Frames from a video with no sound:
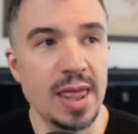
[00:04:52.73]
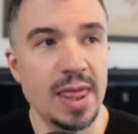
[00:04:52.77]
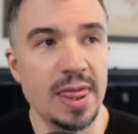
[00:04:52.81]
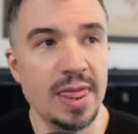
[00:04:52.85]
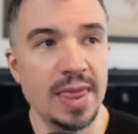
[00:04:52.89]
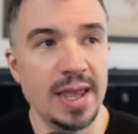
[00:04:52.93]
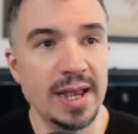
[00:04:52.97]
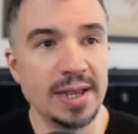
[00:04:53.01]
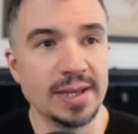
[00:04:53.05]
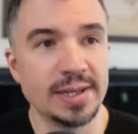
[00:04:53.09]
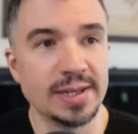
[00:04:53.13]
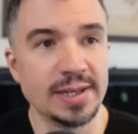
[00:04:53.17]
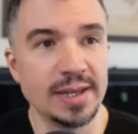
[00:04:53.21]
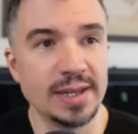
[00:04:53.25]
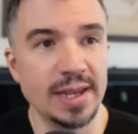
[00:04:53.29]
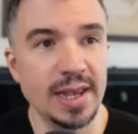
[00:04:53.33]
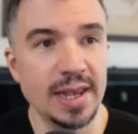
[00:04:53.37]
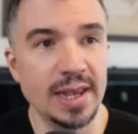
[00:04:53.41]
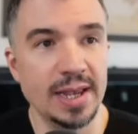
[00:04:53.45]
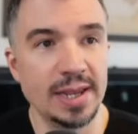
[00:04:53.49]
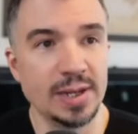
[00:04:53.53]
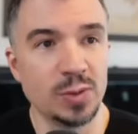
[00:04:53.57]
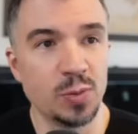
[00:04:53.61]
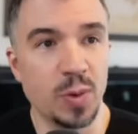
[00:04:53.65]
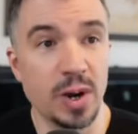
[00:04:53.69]
This
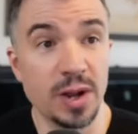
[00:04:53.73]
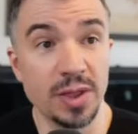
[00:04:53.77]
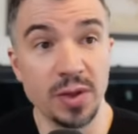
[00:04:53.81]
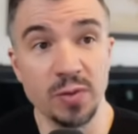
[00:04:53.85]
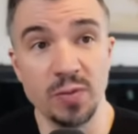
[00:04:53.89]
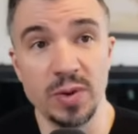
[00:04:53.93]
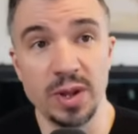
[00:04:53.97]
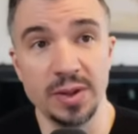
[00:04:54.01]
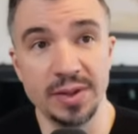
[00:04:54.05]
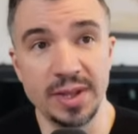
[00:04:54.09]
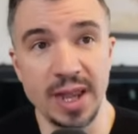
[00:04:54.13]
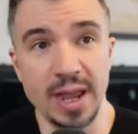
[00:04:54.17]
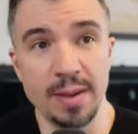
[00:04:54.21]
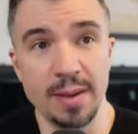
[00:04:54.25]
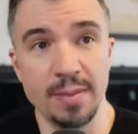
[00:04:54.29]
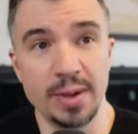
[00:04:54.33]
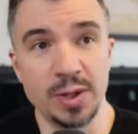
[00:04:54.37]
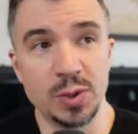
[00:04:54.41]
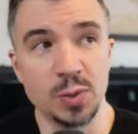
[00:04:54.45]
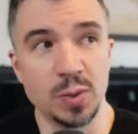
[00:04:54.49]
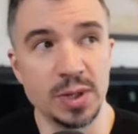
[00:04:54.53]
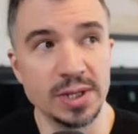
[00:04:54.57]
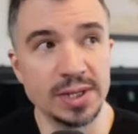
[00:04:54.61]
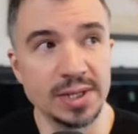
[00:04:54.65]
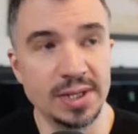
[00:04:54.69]
is where the real
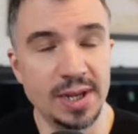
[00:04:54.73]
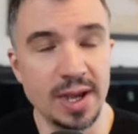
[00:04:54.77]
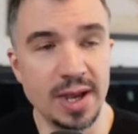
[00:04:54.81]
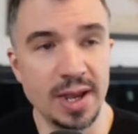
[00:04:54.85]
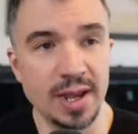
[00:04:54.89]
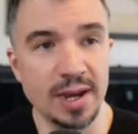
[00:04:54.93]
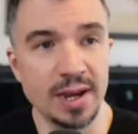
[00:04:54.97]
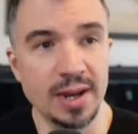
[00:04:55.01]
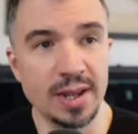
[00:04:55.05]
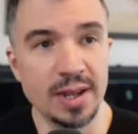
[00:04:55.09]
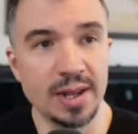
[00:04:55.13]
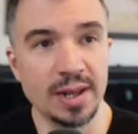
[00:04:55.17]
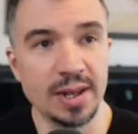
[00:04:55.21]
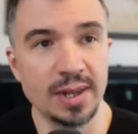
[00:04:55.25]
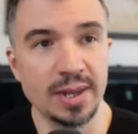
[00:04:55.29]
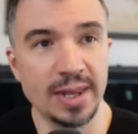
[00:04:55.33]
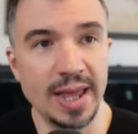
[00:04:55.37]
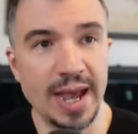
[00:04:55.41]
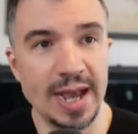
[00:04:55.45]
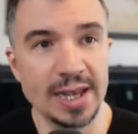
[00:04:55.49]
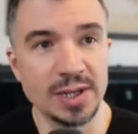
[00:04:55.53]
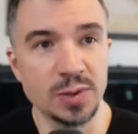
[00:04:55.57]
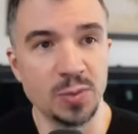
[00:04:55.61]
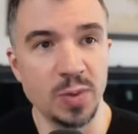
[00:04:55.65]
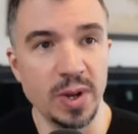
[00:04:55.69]
damage was done
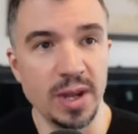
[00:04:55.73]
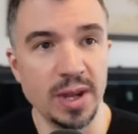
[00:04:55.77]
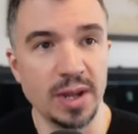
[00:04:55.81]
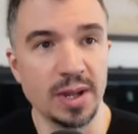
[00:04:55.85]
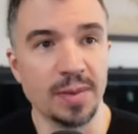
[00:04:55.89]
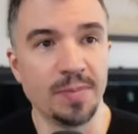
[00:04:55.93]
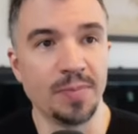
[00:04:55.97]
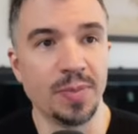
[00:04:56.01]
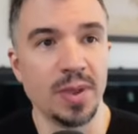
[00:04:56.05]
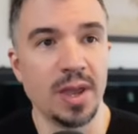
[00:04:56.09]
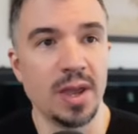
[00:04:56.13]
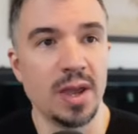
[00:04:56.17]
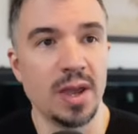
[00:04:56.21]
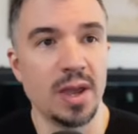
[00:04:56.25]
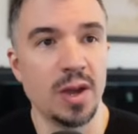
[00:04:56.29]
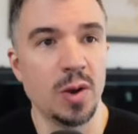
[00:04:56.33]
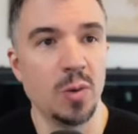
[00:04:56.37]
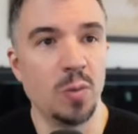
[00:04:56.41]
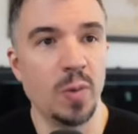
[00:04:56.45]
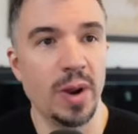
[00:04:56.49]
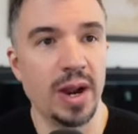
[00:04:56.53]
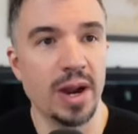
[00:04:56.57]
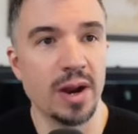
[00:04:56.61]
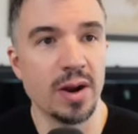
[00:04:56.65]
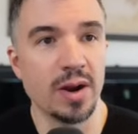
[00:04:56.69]
last week,
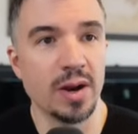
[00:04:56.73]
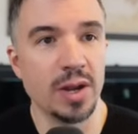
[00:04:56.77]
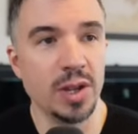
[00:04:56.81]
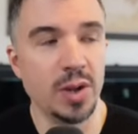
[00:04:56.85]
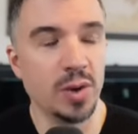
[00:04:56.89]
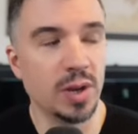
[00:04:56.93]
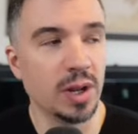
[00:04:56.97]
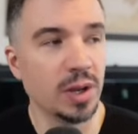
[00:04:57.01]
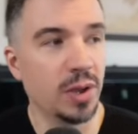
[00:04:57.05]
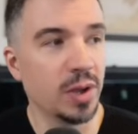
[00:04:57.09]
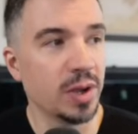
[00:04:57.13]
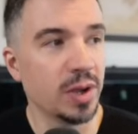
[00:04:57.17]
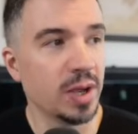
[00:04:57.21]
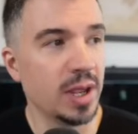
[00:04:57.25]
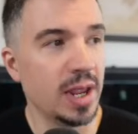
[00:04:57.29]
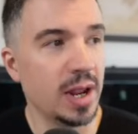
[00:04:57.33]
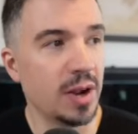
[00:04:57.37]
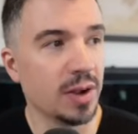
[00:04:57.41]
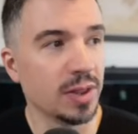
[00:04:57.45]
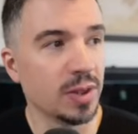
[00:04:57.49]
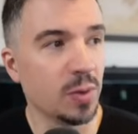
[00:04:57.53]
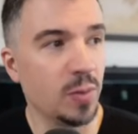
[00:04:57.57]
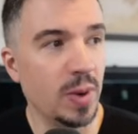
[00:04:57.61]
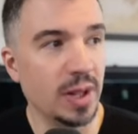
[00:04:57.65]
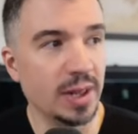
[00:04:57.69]
where you can look here
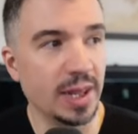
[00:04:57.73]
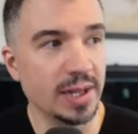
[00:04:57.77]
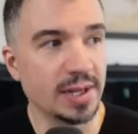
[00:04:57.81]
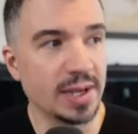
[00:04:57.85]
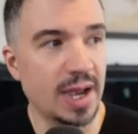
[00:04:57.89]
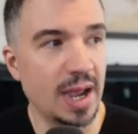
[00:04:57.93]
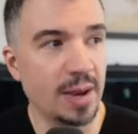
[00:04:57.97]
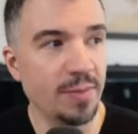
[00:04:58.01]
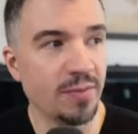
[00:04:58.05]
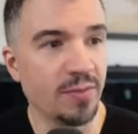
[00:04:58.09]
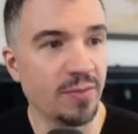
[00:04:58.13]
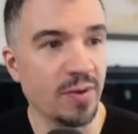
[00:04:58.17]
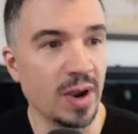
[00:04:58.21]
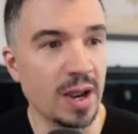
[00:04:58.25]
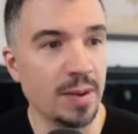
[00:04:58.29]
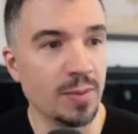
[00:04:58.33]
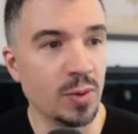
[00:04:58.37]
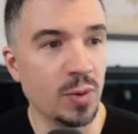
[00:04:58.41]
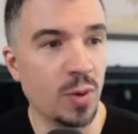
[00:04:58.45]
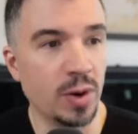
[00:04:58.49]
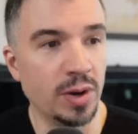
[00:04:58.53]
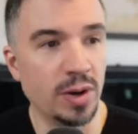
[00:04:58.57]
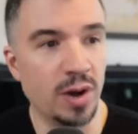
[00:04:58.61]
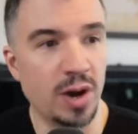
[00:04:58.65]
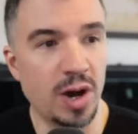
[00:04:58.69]
at the weekly time frame
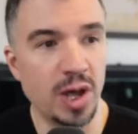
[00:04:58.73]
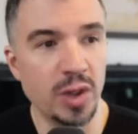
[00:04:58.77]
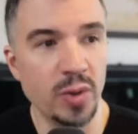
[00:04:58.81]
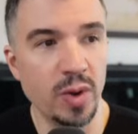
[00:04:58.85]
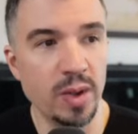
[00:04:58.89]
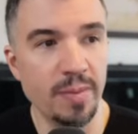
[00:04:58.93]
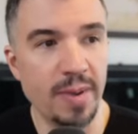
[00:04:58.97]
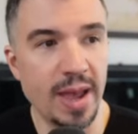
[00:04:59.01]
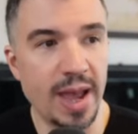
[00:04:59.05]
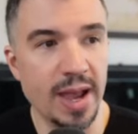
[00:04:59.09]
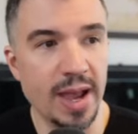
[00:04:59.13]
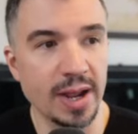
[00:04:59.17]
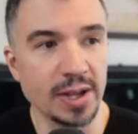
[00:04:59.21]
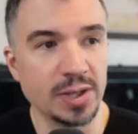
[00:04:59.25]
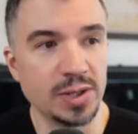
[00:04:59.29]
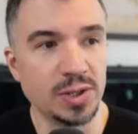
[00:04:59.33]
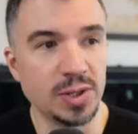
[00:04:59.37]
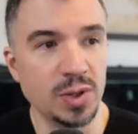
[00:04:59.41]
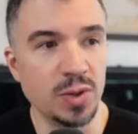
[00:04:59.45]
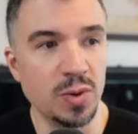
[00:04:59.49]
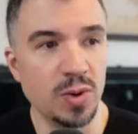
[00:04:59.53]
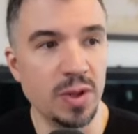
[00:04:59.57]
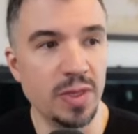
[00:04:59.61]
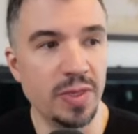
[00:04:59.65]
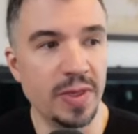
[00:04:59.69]
going all the way back
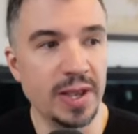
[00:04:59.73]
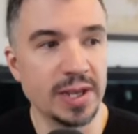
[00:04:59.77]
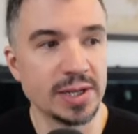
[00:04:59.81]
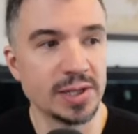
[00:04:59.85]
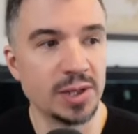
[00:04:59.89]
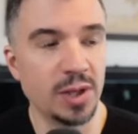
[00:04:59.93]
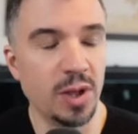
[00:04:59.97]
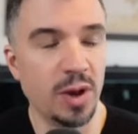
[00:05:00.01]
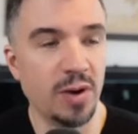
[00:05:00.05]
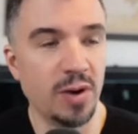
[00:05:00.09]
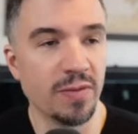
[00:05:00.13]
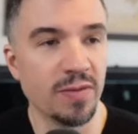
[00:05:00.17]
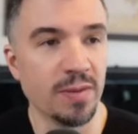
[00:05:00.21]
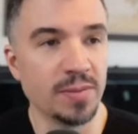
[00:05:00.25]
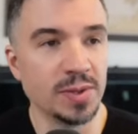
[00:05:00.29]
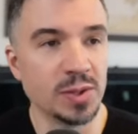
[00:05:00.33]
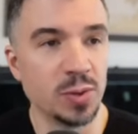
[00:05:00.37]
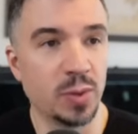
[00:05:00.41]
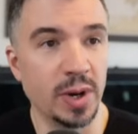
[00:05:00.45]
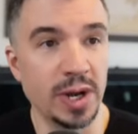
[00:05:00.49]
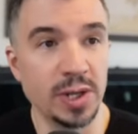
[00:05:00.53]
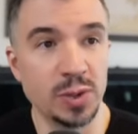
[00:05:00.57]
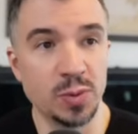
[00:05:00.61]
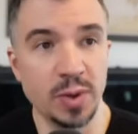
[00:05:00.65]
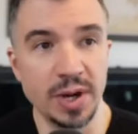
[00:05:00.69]
to this low from
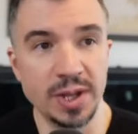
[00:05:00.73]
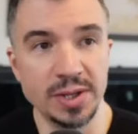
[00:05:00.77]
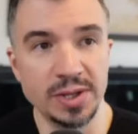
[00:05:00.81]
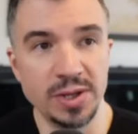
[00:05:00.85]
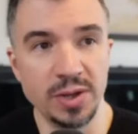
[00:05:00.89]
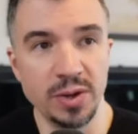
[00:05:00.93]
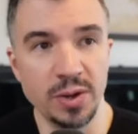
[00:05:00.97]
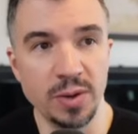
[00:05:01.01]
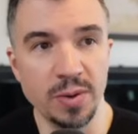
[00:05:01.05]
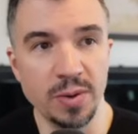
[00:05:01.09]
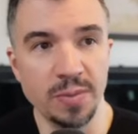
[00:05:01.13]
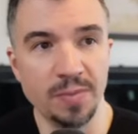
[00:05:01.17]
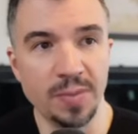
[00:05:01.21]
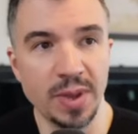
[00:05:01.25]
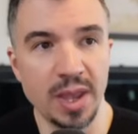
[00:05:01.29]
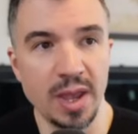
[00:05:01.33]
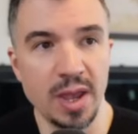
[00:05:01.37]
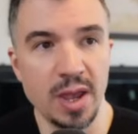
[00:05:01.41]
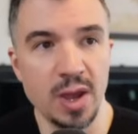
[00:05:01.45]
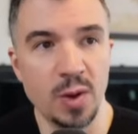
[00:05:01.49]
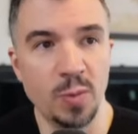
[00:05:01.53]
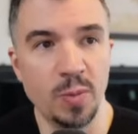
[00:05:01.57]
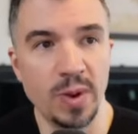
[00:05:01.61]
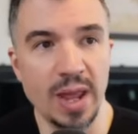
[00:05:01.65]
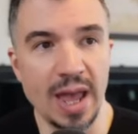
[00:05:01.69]
2022.
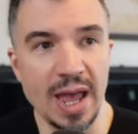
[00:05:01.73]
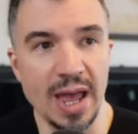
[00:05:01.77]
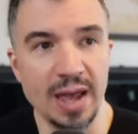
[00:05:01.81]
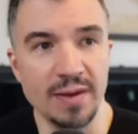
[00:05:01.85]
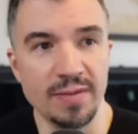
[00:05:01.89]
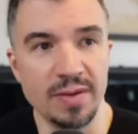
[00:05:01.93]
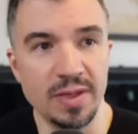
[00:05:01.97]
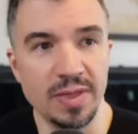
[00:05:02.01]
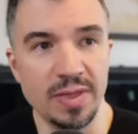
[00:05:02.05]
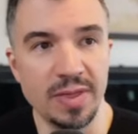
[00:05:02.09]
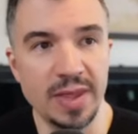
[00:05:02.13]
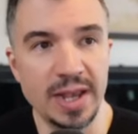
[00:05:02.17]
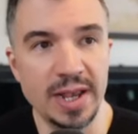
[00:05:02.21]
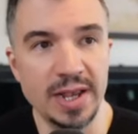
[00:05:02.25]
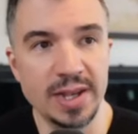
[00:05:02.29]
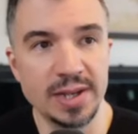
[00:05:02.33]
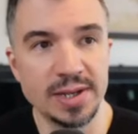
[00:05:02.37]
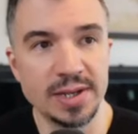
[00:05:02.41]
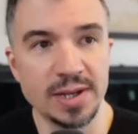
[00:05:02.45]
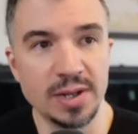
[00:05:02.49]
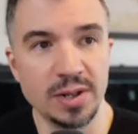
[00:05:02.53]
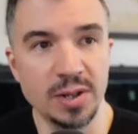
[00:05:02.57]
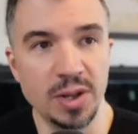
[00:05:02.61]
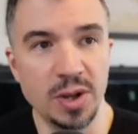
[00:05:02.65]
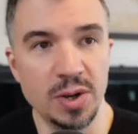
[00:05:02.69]
We have
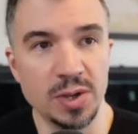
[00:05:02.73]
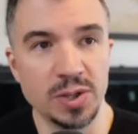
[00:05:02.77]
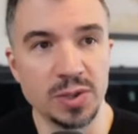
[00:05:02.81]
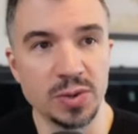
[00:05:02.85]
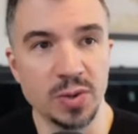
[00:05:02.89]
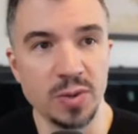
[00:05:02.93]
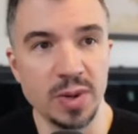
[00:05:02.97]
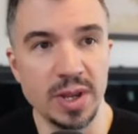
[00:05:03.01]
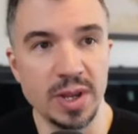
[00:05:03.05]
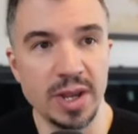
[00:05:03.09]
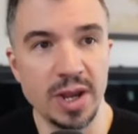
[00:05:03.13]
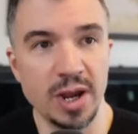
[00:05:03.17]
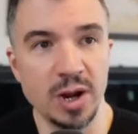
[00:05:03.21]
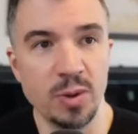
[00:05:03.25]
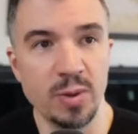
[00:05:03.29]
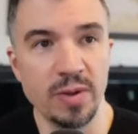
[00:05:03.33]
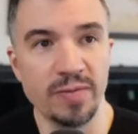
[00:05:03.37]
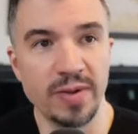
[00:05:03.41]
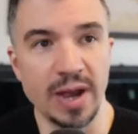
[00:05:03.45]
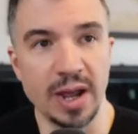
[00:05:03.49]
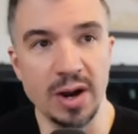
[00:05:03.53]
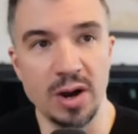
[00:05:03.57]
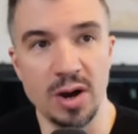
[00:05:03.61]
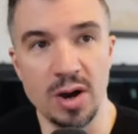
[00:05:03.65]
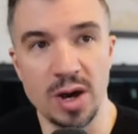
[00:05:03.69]
these lows through here. We've
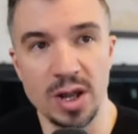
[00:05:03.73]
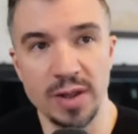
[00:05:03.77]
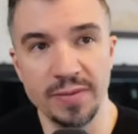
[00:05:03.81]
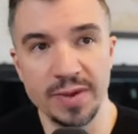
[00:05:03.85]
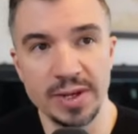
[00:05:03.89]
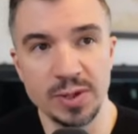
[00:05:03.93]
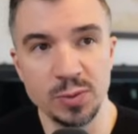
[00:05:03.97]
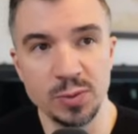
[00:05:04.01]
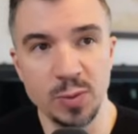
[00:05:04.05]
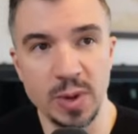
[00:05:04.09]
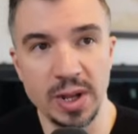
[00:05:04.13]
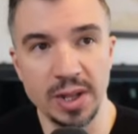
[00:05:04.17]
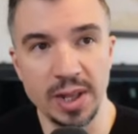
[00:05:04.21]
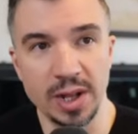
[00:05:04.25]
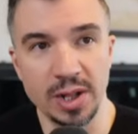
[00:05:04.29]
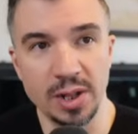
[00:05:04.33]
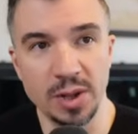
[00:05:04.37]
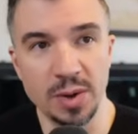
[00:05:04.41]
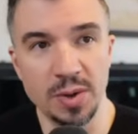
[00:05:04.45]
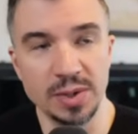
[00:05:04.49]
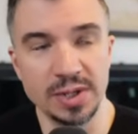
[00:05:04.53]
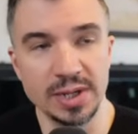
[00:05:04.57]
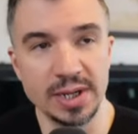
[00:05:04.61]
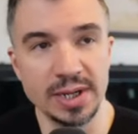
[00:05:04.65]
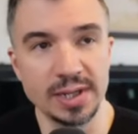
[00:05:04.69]
got all these weekly
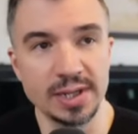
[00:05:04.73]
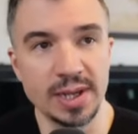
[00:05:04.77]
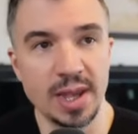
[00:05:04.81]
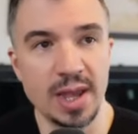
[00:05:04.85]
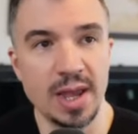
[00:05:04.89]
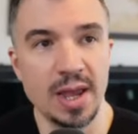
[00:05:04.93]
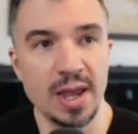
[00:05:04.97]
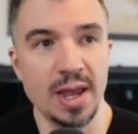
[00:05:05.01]
closes.